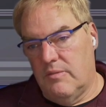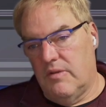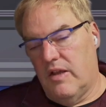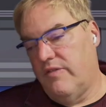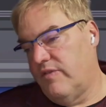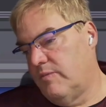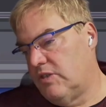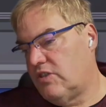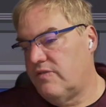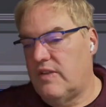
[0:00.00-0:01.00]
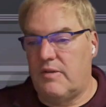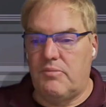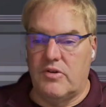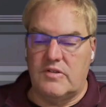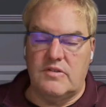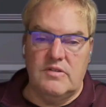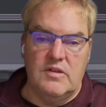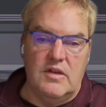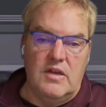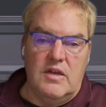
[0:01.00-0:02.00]
live image of that person.
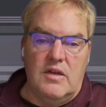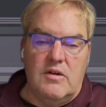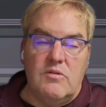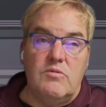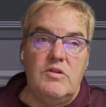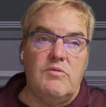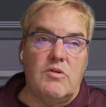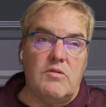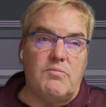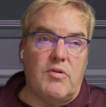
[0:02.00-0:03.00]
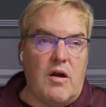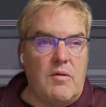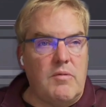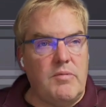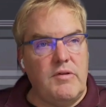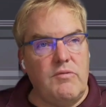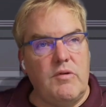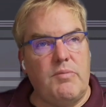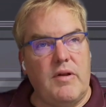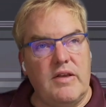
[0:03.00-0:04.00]
We would probably
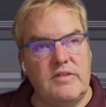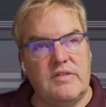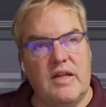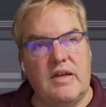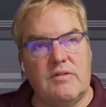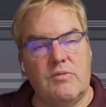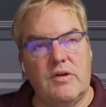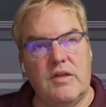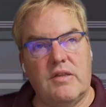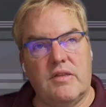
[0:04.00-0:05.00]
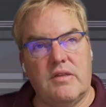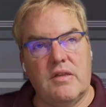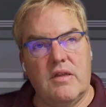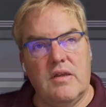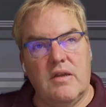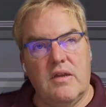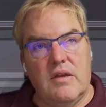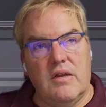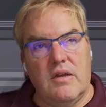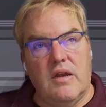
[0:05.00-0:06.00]
replace that with
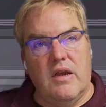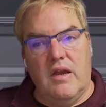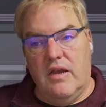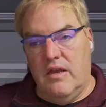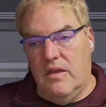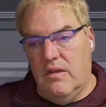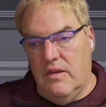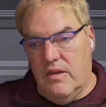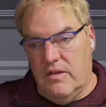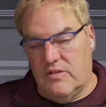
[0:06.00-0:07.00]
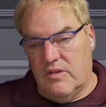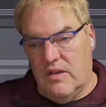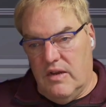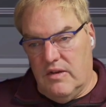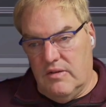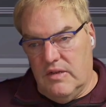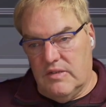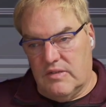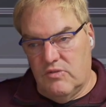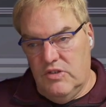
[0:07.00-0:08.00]
a
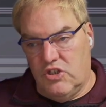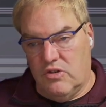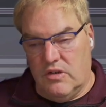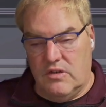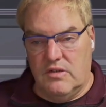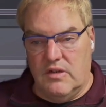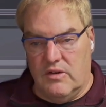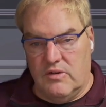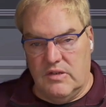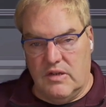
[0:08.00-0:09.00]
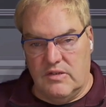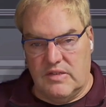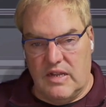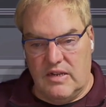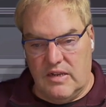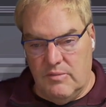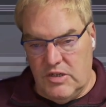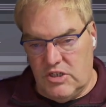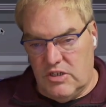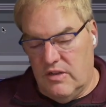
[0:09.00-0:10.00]
screenshot or a static
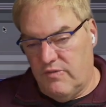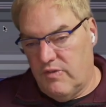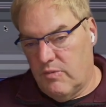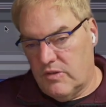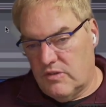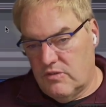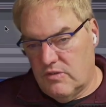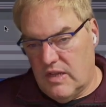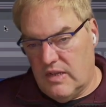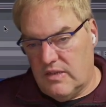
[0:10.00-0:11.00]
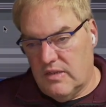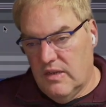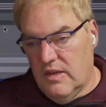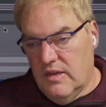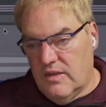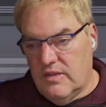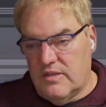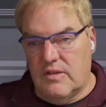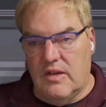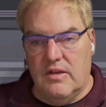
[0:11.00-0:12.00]
image. And if we want to do that, there's
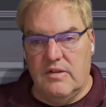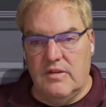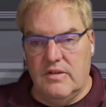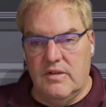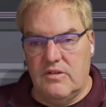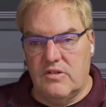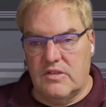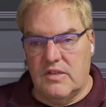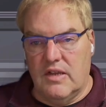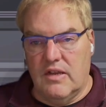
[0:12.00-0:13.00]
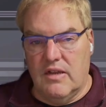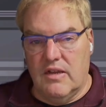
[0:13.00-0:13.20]
an interesting